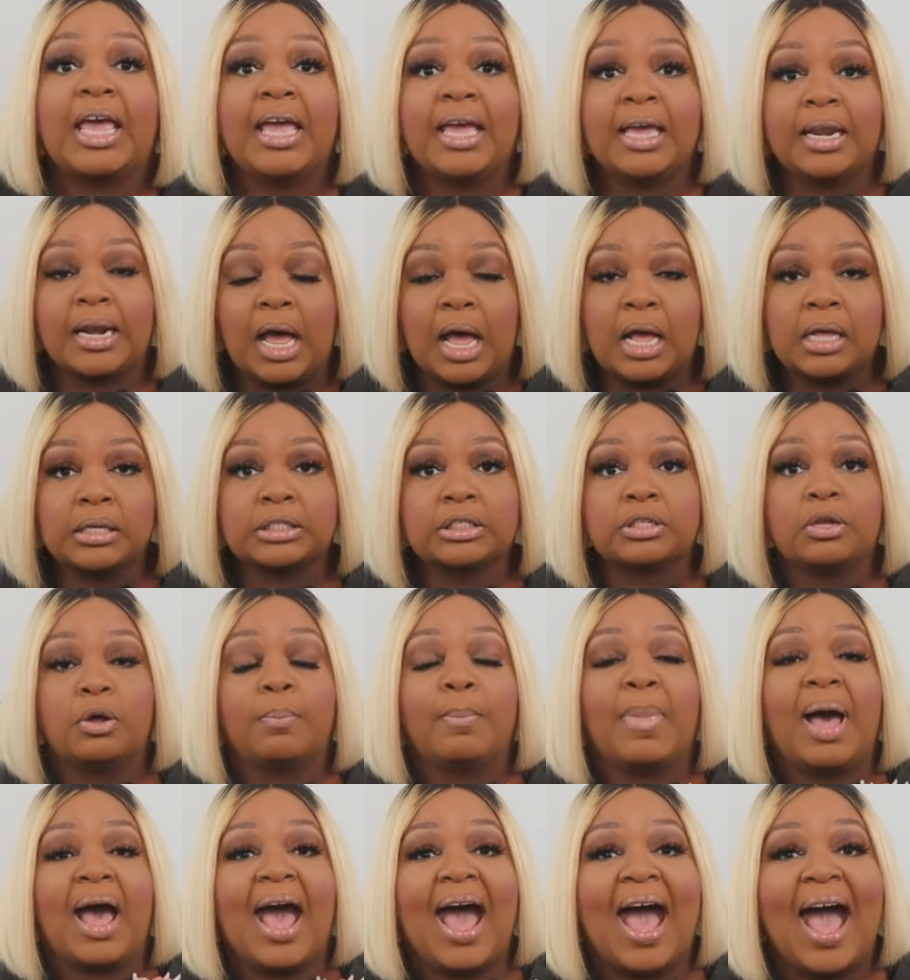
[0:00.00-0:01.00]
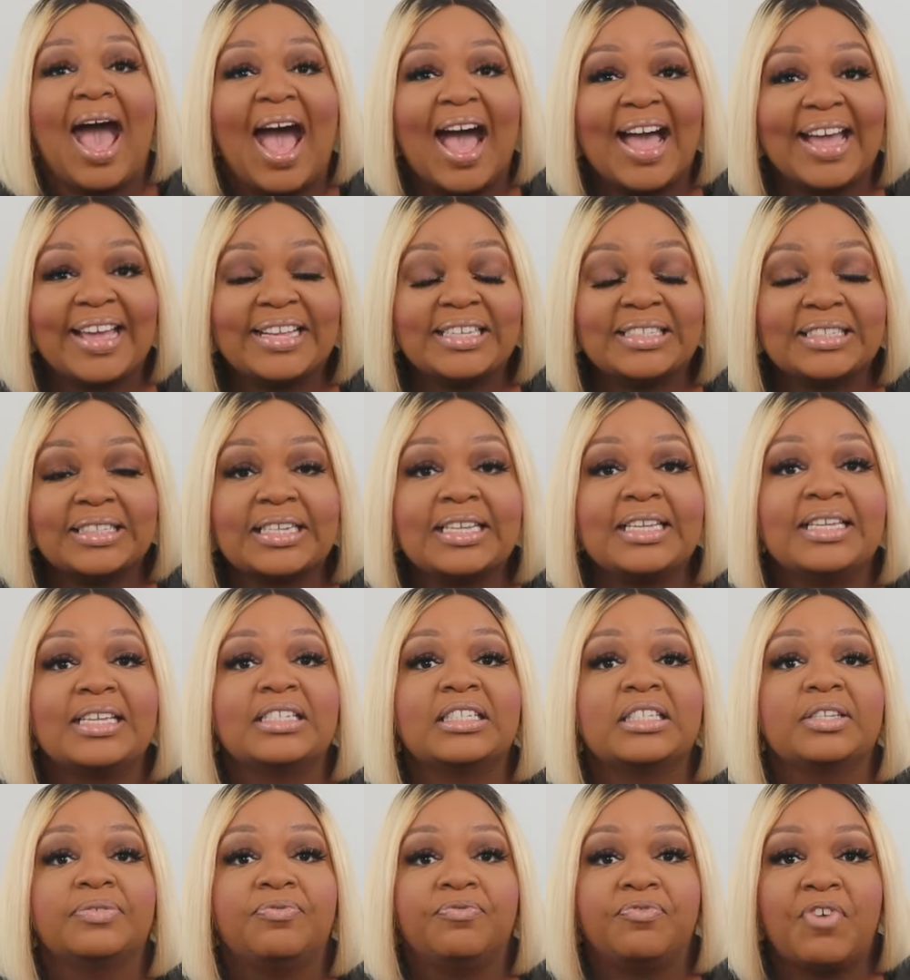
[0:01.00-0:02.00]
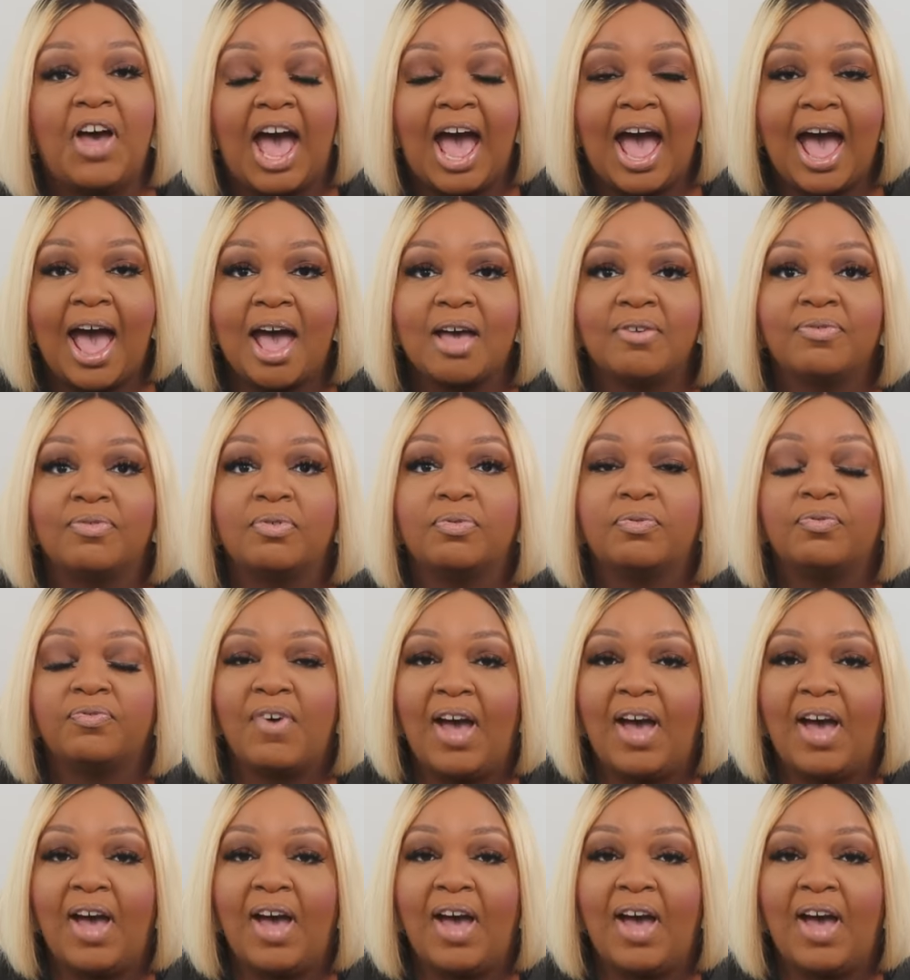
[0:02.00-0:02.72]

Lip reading: And also my height is 5'5".